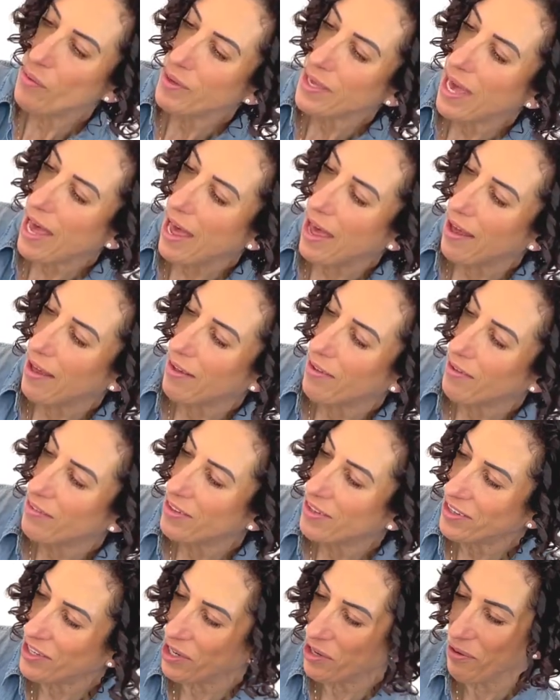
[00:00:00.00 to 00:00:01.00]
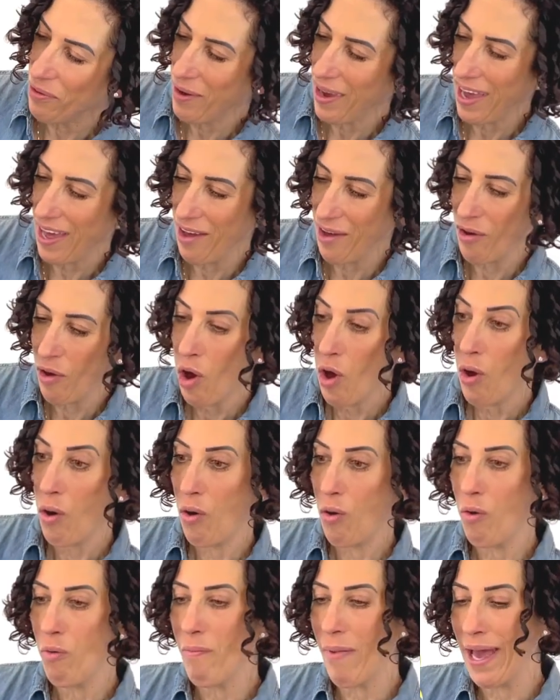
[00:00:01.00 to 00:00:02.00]
yeah, look around.
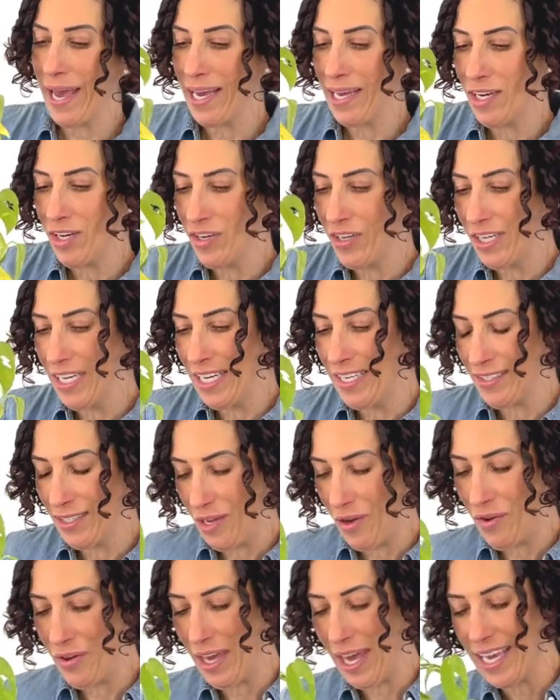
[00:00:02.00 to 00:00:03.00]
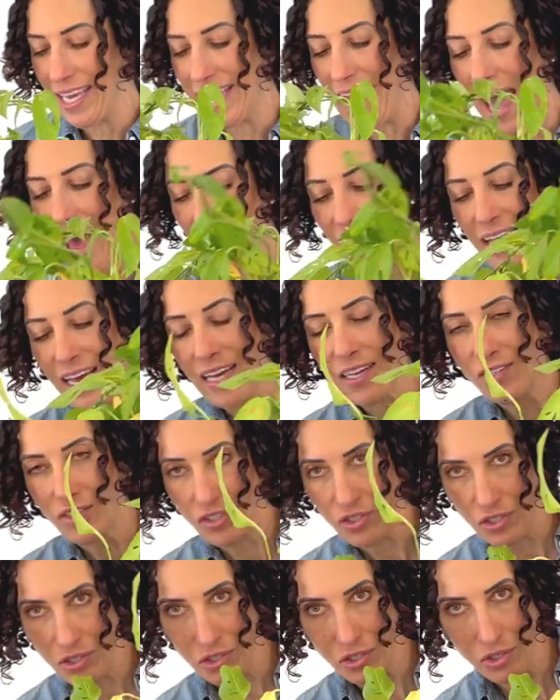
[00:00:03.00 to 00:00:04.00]
Oh my goodness. Okay, yeah,
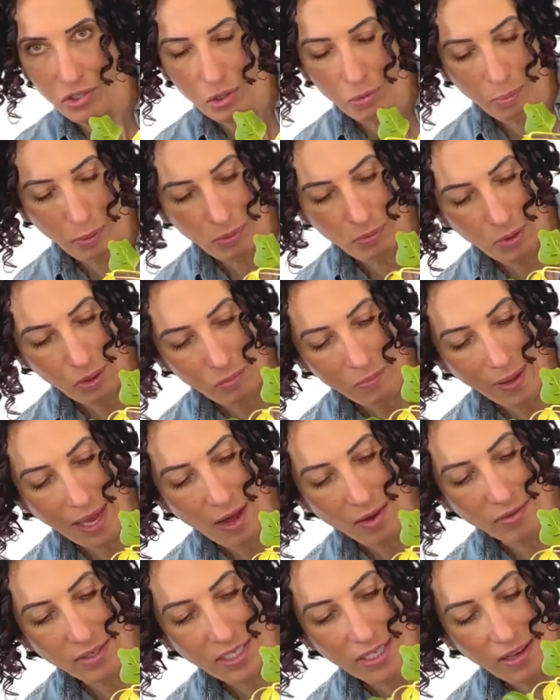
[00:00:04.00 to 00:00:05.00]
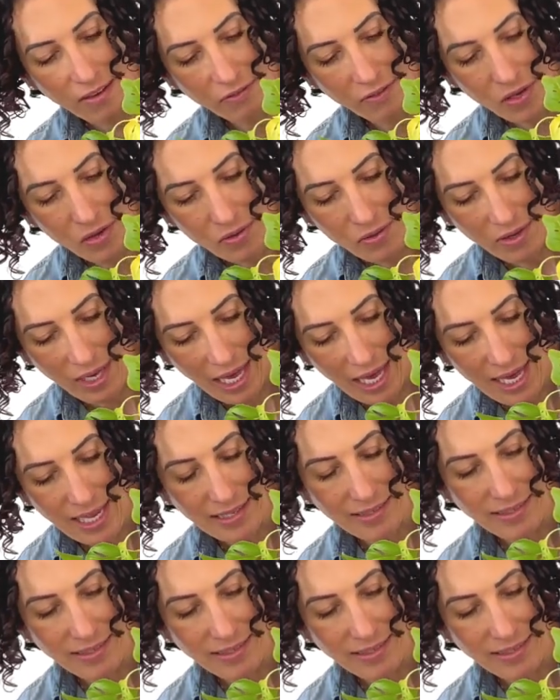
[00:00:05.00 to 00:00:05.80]
super root bound. If you can